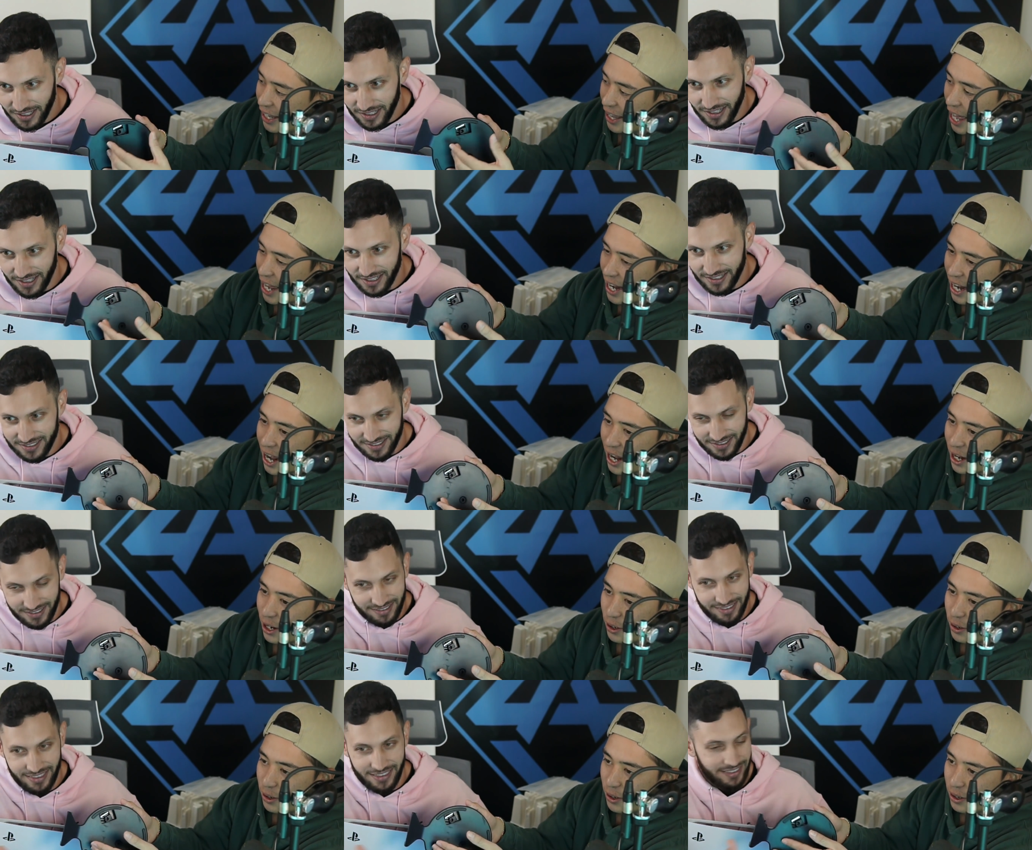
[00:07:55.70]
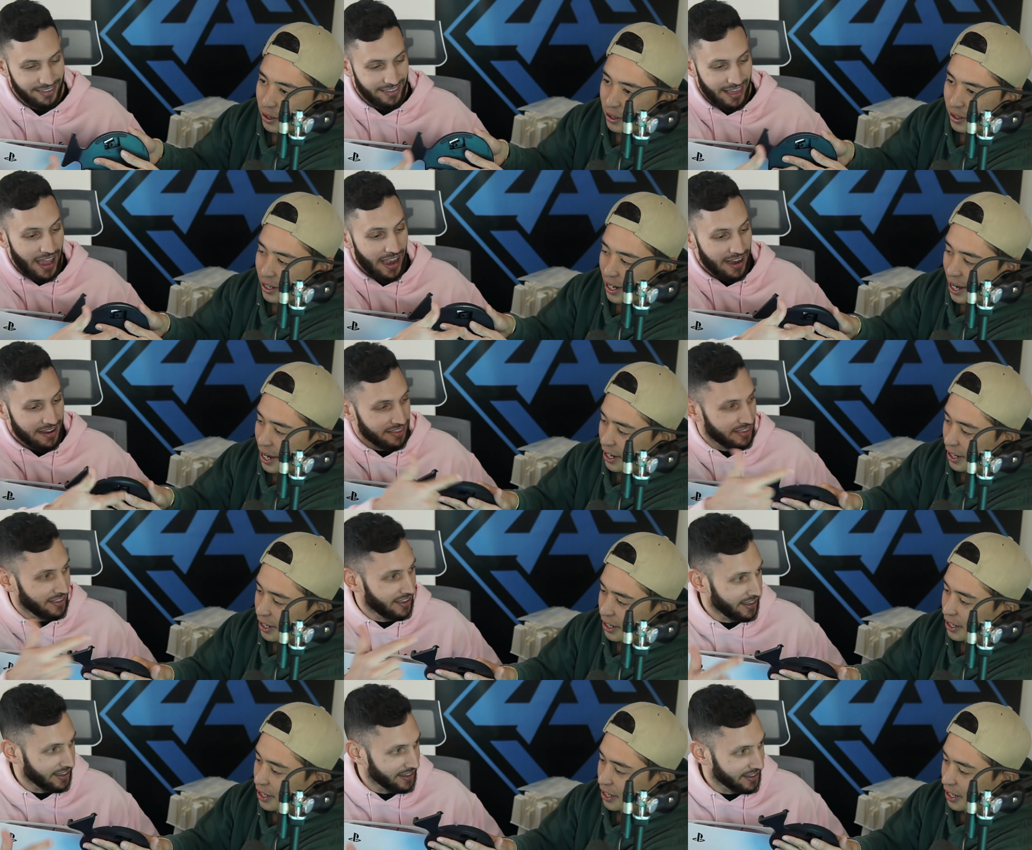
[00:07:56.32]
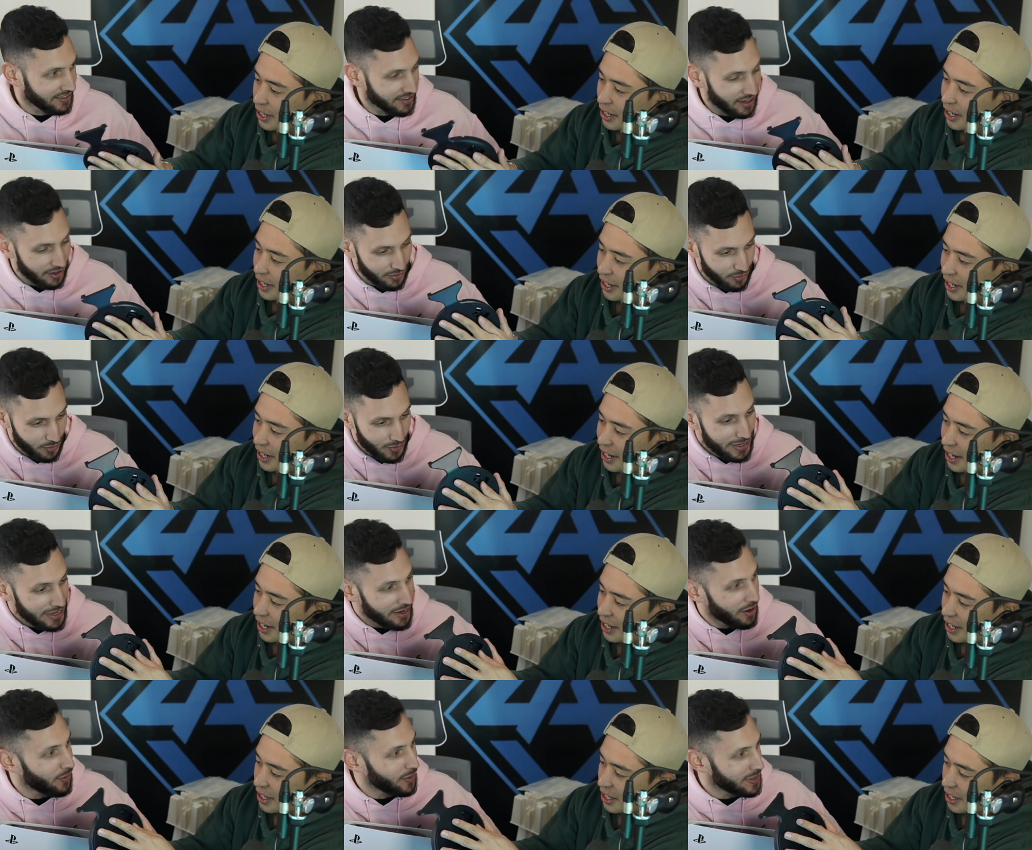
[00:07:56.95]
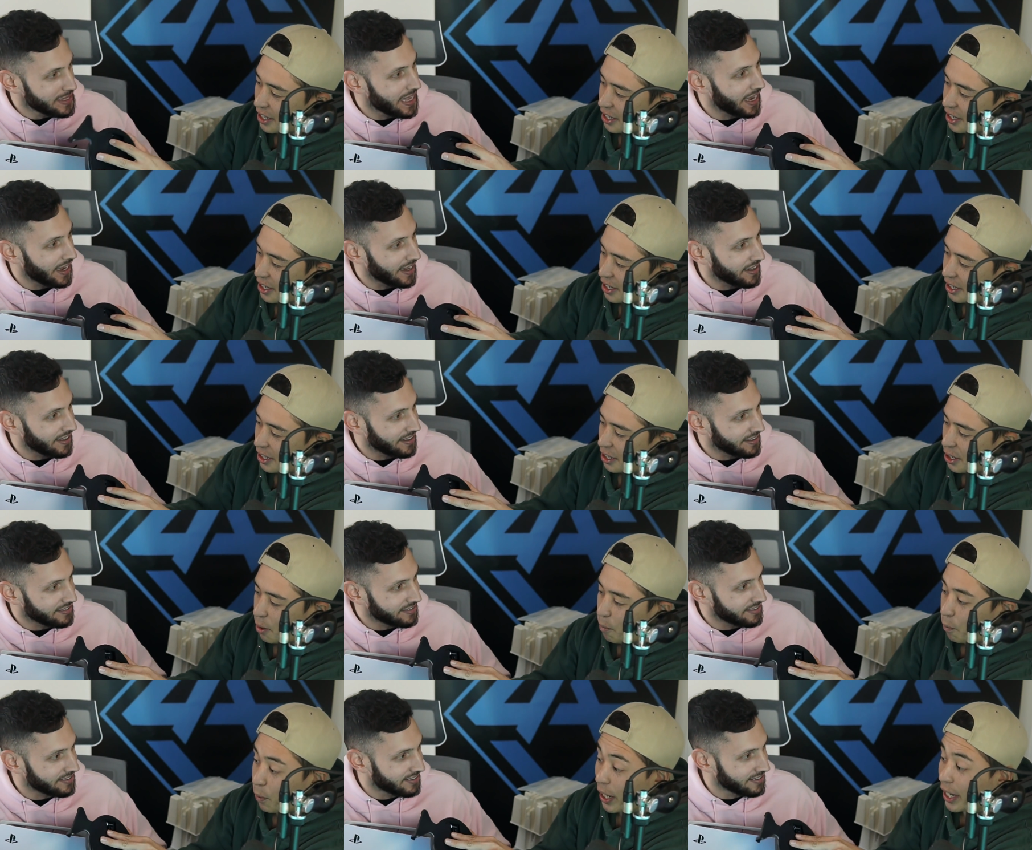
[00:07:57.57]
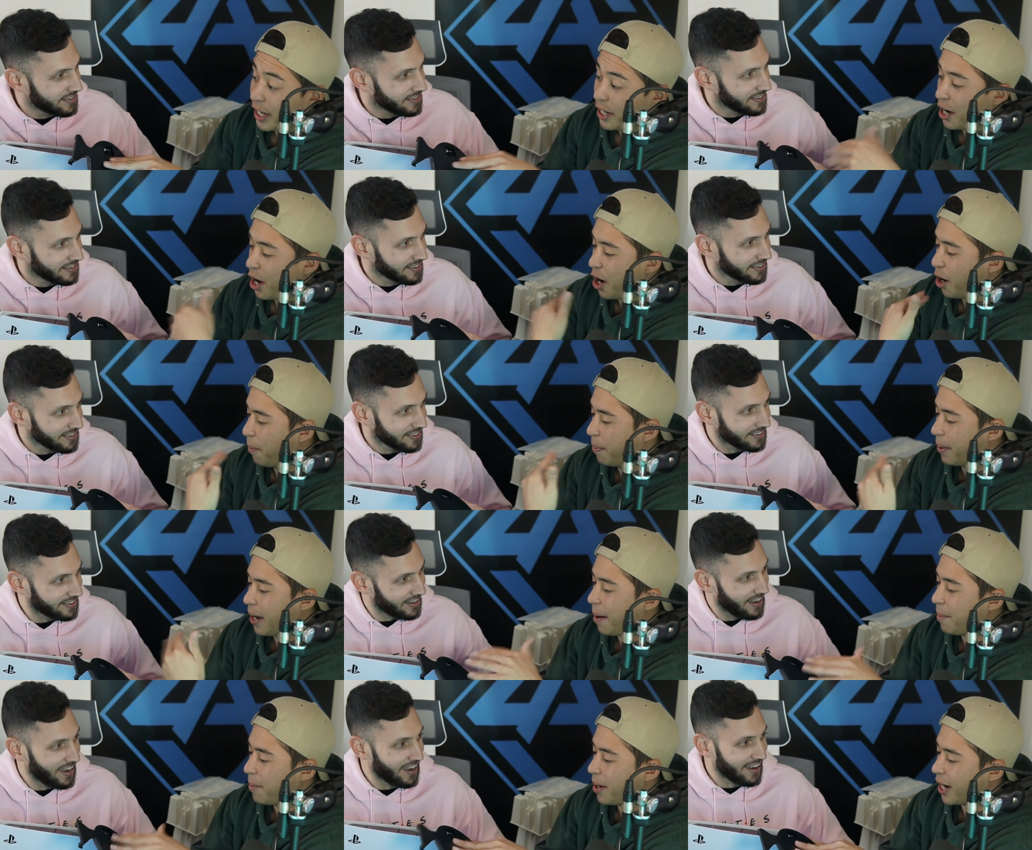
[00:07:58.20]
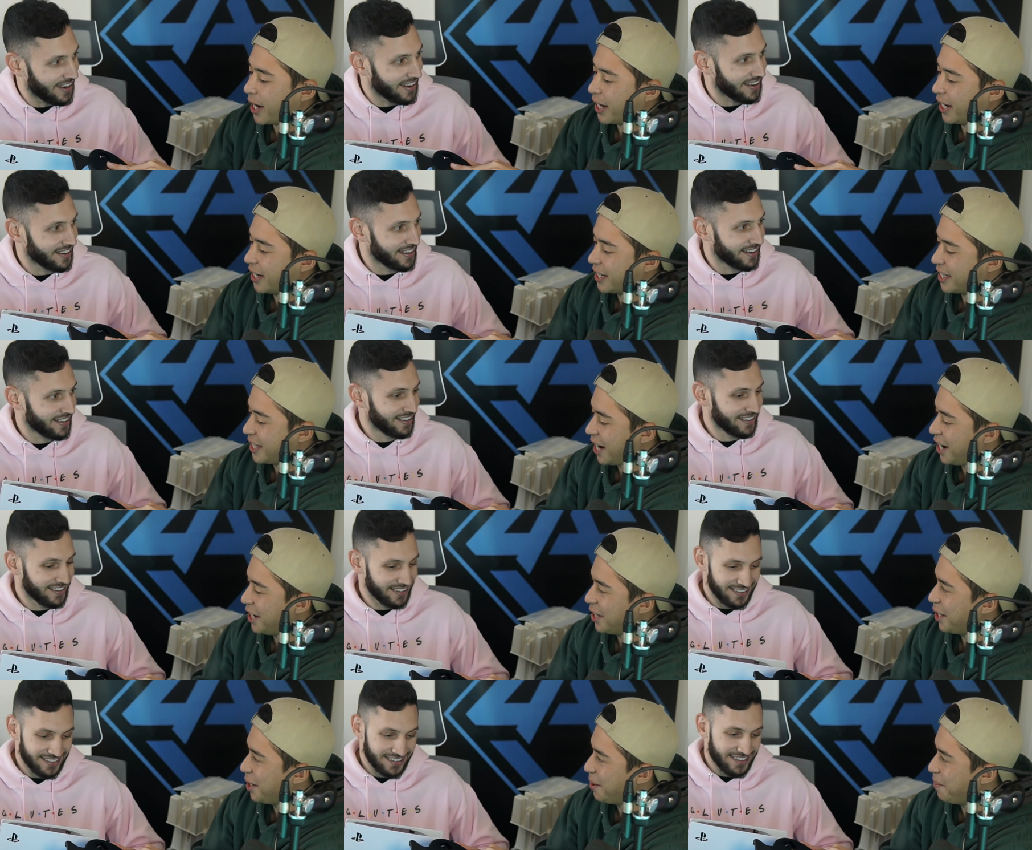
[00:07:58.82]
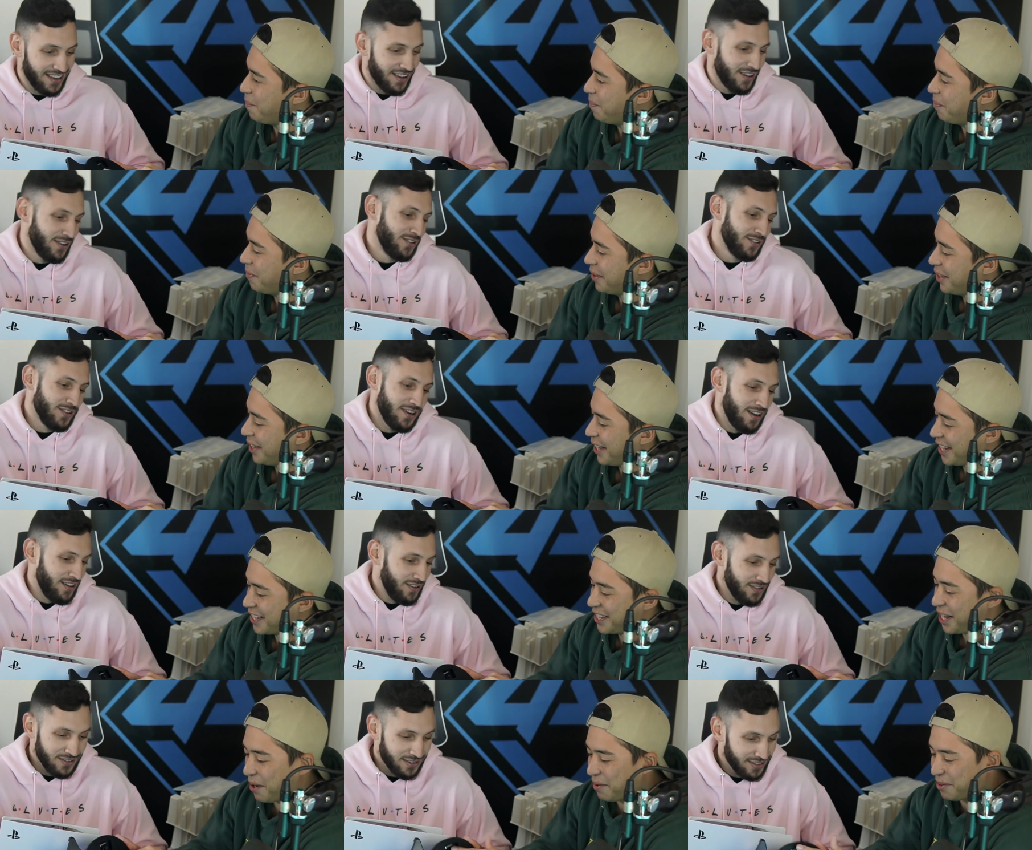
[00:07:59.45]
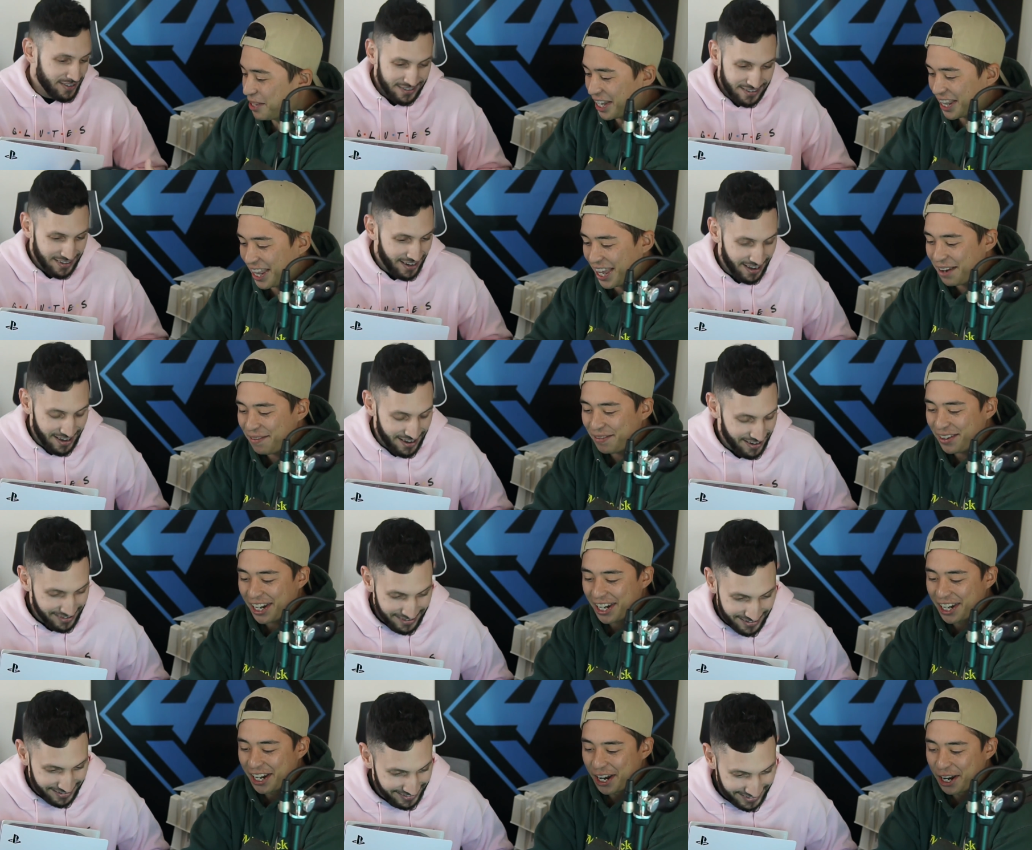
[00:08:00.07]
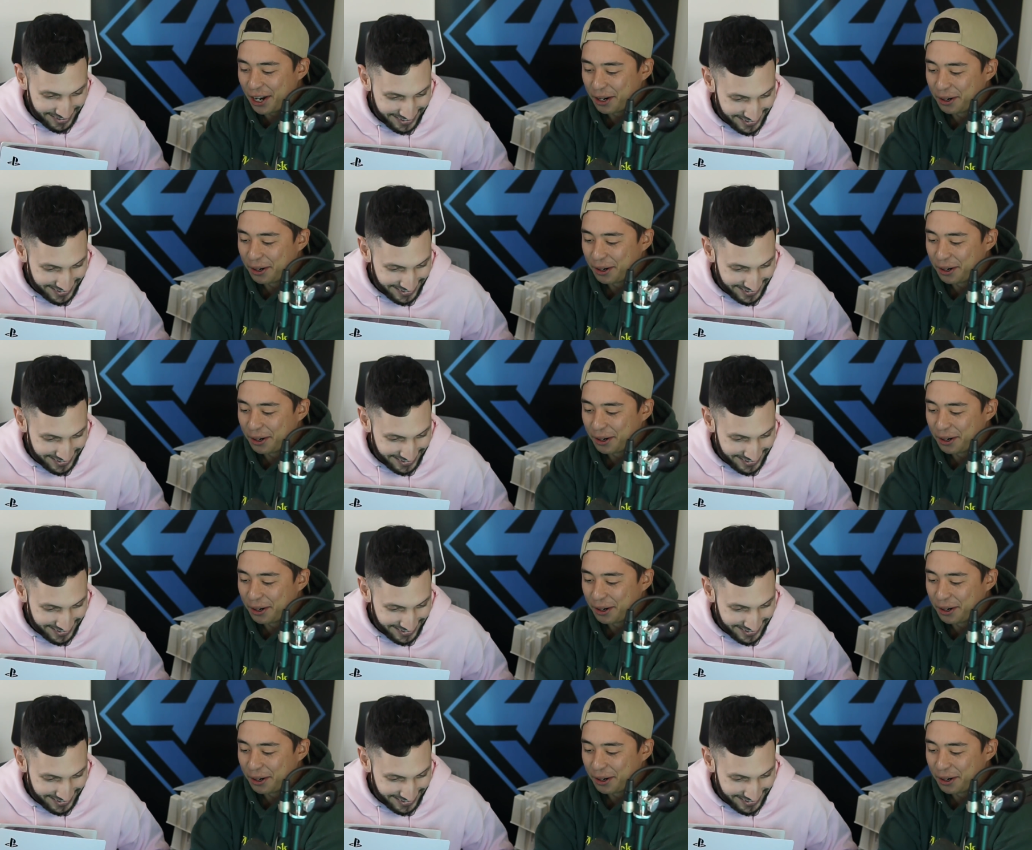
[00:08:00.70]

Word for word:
Speaker 1: that I don't. That yeah, thing. Yeah, no, yeah. we know what that is. We know, but I'm not going to tell them. No, no. It's up to them no. to know.